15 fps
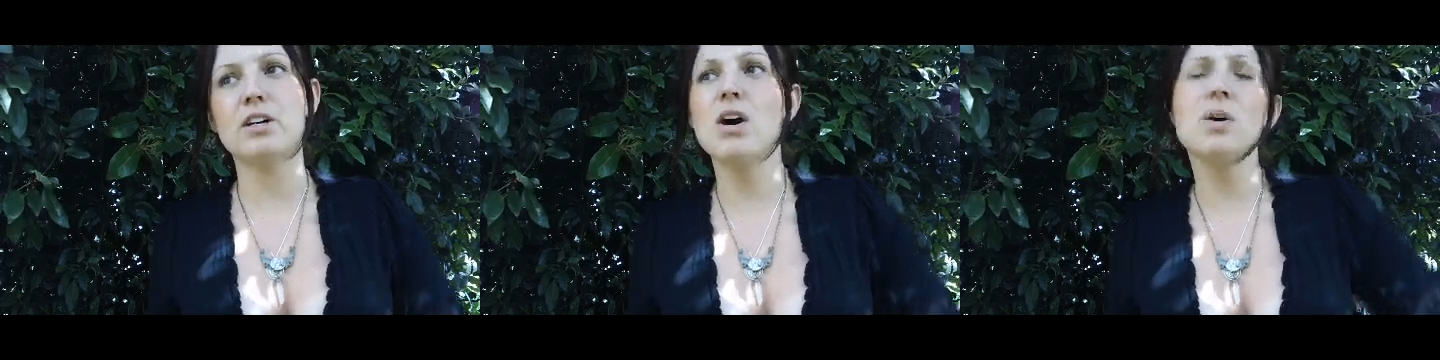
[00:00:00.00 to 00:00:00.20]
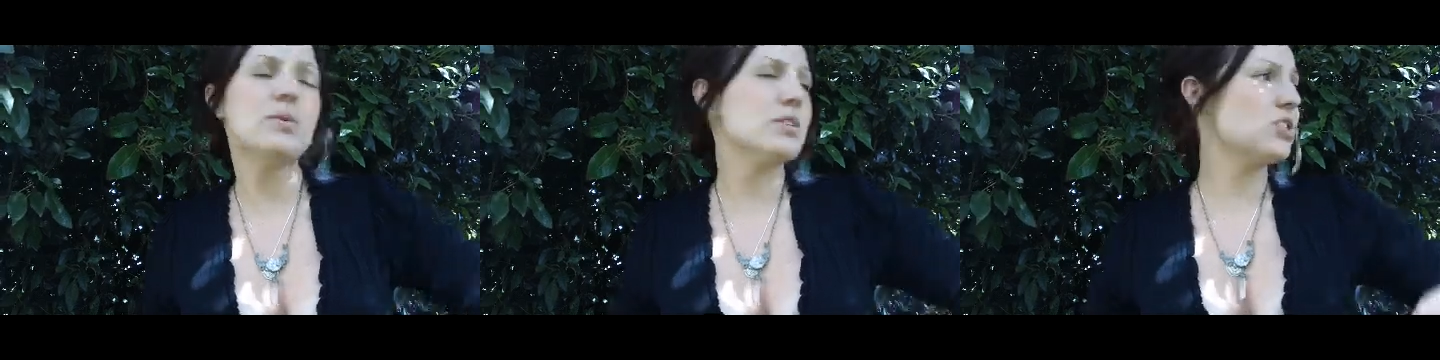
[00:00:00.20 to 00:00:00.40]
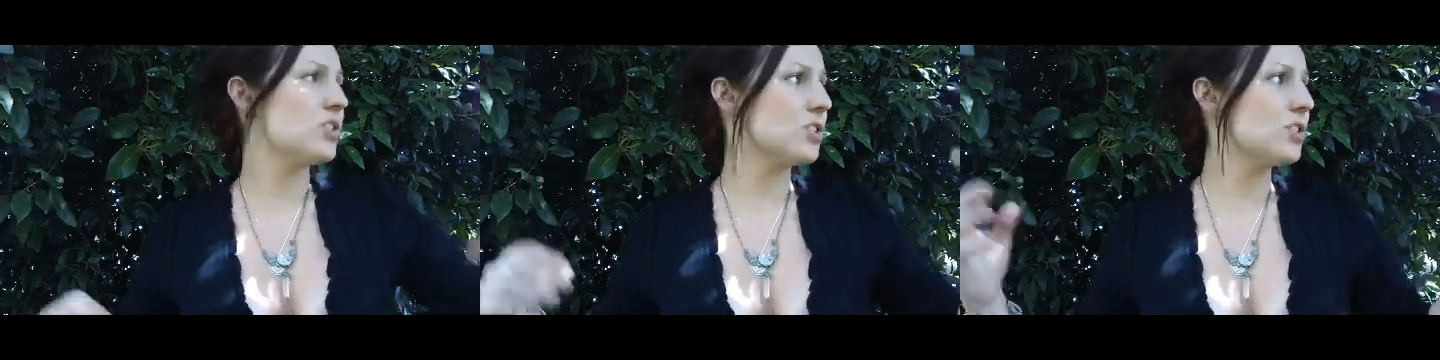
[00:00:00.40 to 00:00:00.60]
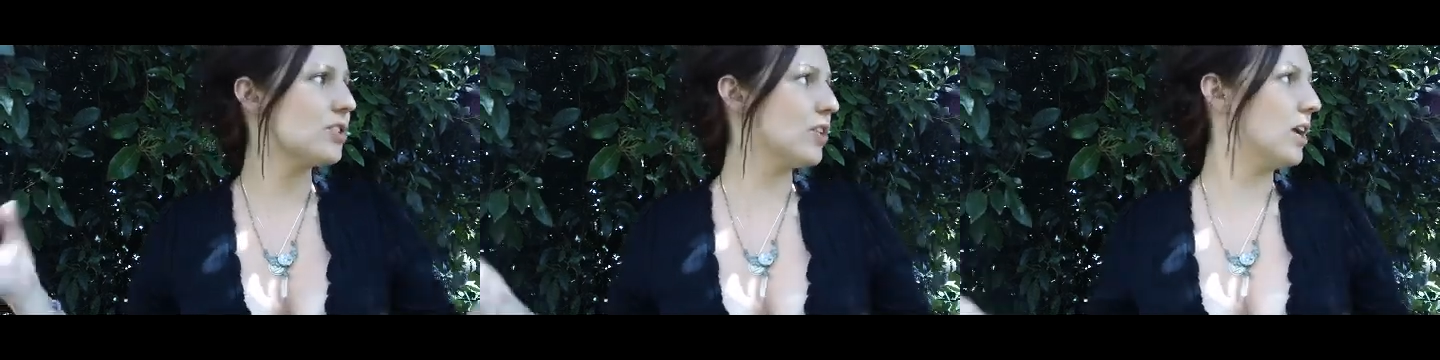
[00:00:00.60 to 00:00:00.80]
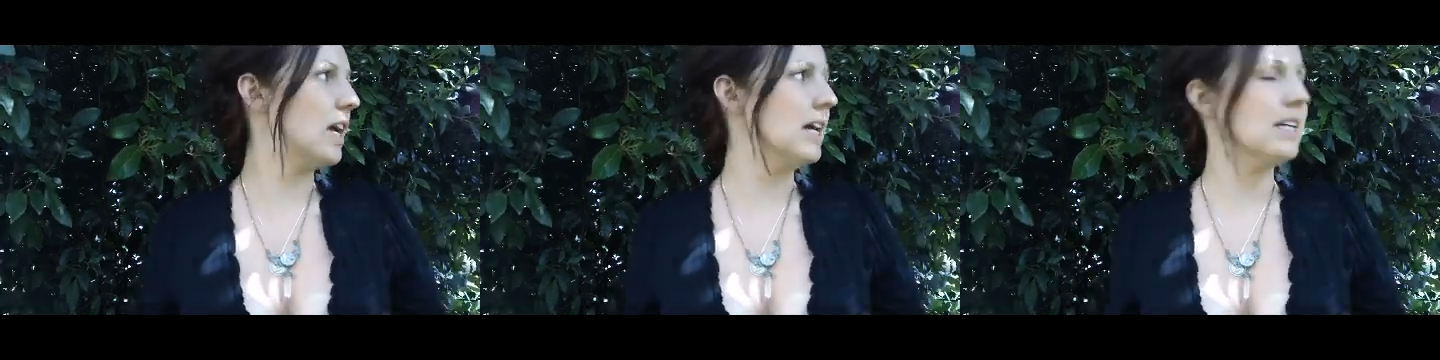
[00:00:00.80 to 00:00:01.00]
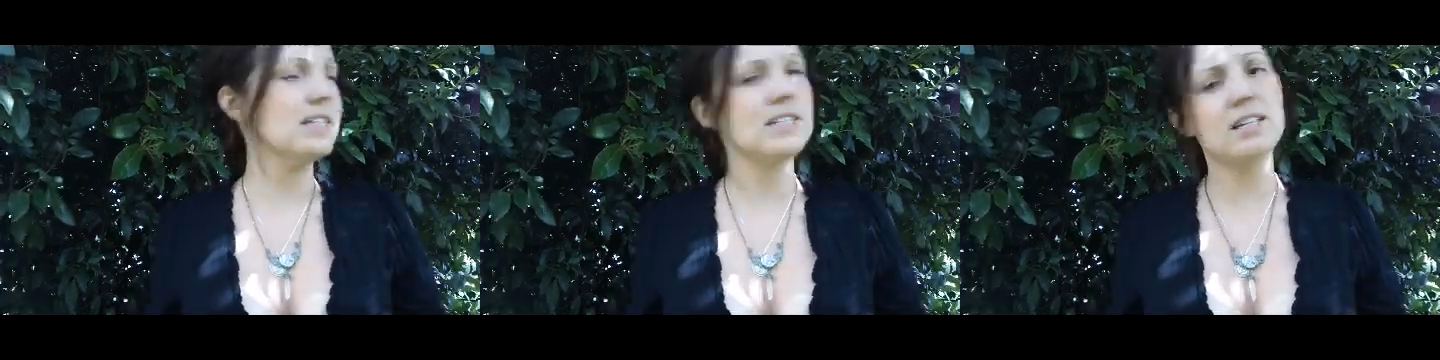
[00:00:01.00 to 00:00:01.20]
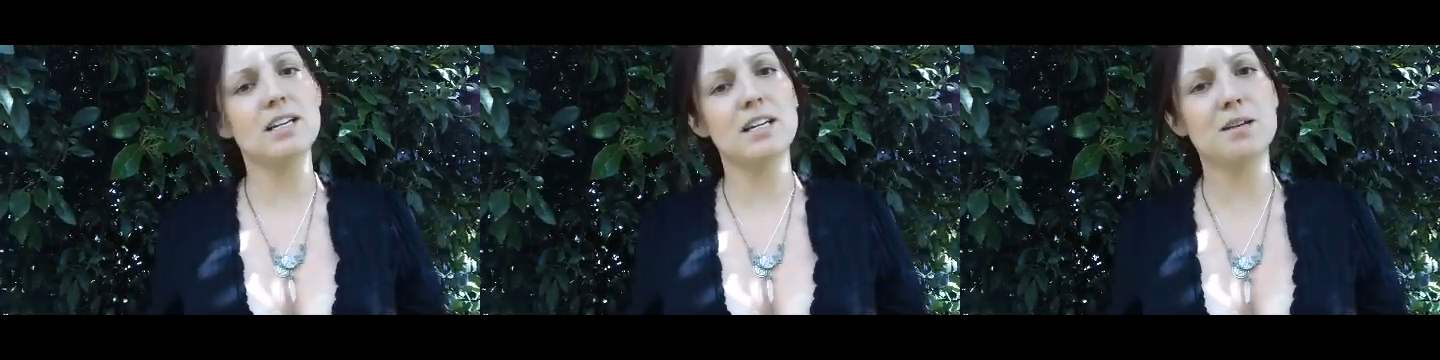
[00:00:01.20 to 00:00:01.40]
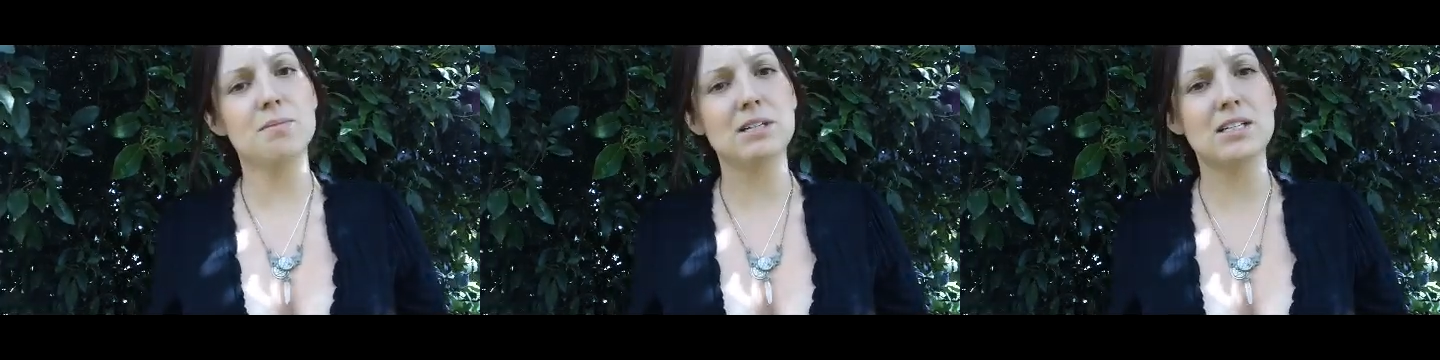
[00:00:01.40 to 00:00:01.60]
oh, it's just so easy
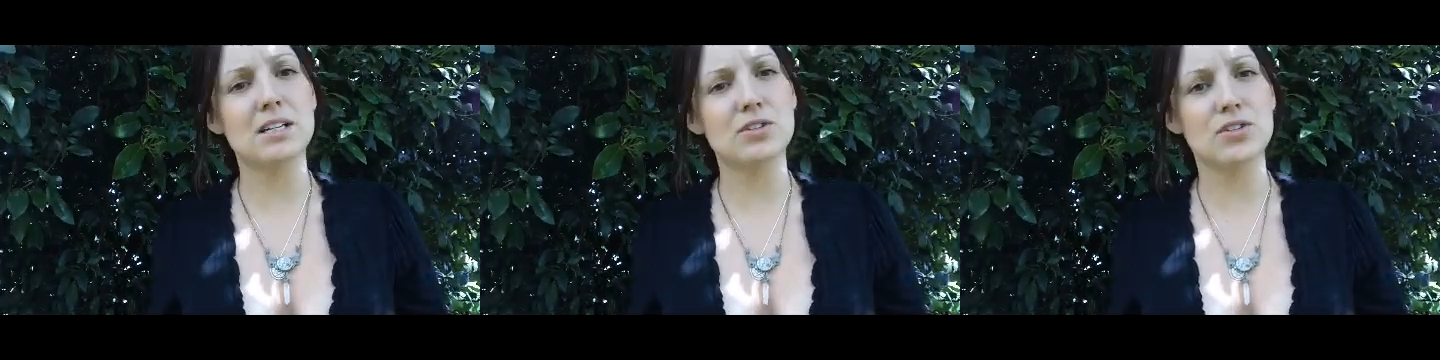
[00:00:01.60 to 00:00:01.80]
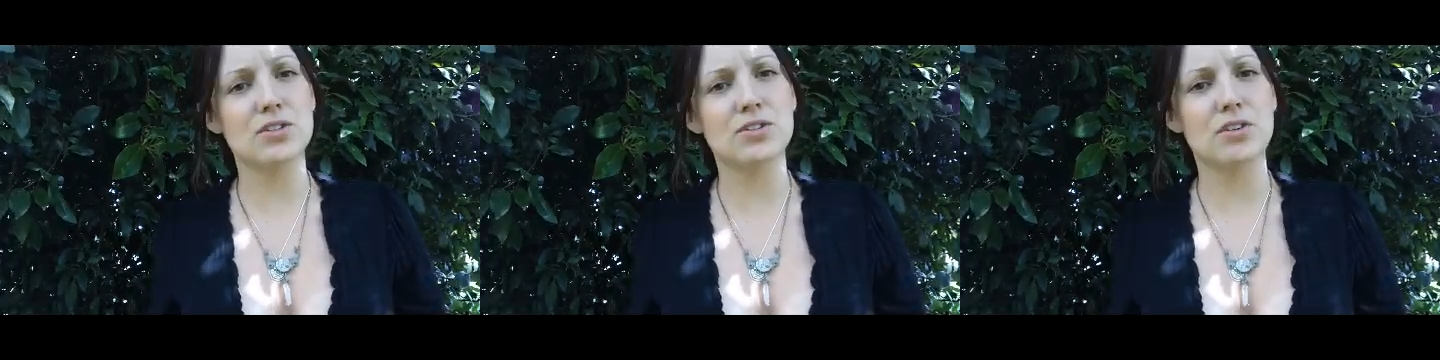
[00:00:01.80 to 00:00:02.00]
and can be done just